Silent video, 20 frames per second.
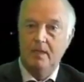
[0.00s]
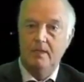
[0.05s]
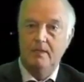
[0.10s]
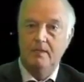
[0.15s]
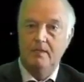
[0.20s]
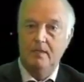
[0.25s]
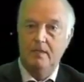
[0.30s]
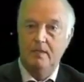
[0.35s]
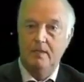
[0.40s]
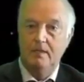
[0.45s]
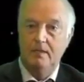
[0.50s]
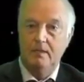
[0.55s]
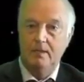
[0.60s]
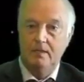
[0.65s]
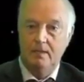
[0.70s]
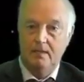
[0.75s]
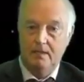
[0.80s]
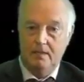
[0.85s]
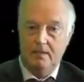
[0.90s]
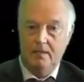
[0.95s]
and and
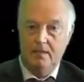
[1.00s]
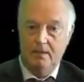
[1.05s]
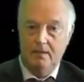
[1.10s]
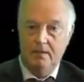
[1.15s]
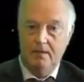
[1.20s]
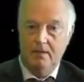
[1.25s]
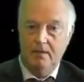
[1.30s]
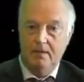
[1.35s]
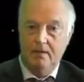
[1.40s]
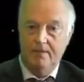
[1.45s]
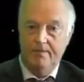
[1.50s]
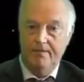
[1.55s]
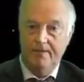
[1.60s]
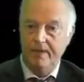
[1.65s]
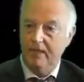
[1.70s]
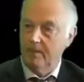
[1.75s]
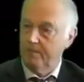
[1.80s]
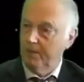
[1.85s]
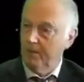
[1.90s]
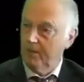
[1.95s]
a, a
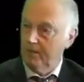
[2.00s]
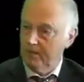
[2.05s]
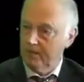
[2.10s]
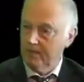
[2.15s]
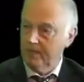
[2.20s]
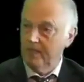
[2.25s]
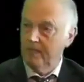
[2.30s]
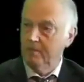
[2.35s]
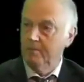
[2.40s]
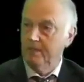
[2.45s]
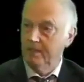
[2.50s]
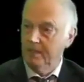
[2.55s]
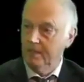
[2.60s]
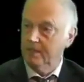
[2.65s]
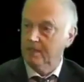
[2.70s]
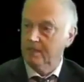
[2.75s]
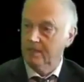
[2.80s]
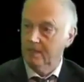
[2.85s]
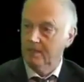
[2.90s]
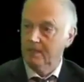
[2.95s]
fake bogus enemy
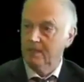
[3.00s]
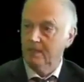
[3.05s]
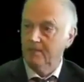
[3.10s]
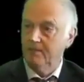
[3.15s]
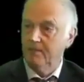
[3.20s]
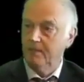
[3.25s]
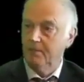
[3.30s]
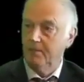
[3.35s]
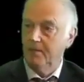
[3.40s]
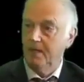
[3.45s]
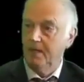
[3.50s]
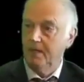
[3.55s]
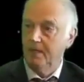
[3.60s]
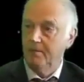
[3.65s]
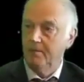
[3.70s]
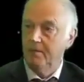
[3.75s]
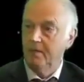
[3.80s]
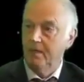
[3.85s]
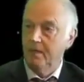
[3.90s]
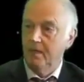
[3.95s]
is, is given the
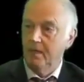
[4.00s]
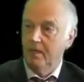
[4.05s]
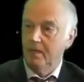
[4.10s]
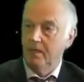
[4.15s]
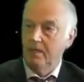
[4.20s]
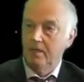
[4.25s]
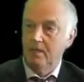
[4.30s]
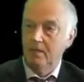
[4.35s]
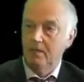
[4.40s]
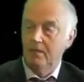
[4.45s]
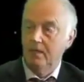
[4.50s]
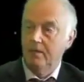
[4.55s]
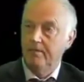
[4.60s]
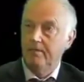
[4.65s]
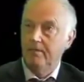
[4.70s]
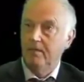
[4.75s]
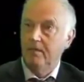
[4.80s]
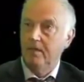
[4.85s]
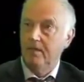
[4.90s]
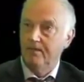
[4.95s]
blame, you
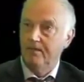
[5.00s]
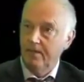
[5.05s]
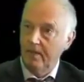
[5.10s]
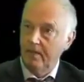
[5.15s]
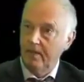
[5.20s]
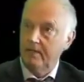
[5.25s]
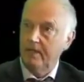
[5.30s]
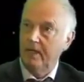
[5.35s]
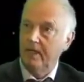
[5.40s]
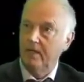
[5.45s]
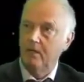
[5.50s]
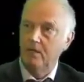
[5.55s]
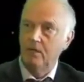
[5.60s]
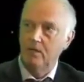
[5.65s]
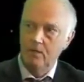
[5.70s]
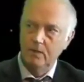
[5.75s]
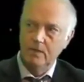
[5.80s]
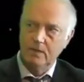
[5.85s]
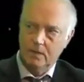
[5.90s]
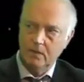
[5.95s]
never really find out
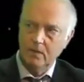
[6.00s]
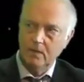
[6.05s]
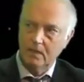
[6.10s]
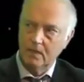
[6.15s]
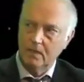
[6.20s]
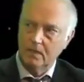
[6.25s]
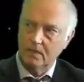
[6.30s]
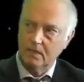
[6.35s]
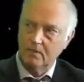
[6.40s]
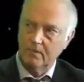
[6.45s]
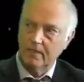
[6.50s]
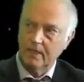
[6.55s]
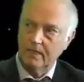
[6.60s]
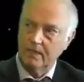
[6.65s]
who is doing these